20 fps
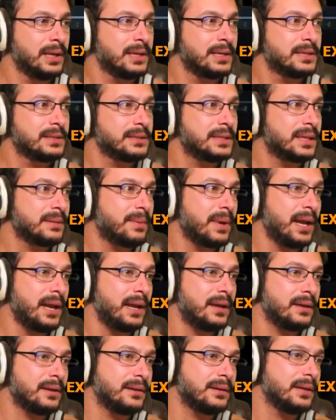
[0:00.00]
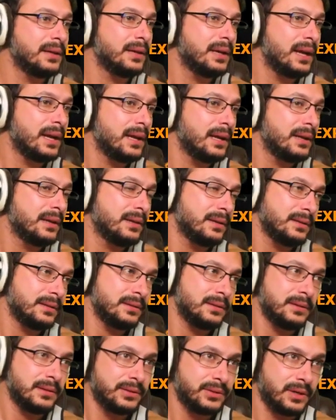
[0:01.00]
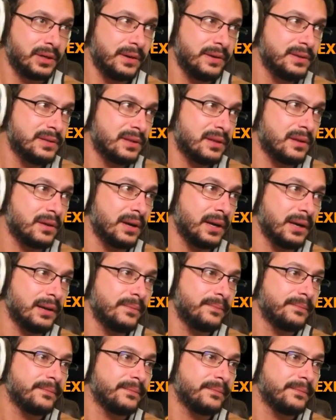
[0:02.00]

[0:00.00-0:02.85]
Syncopate. Sure, this is a 3.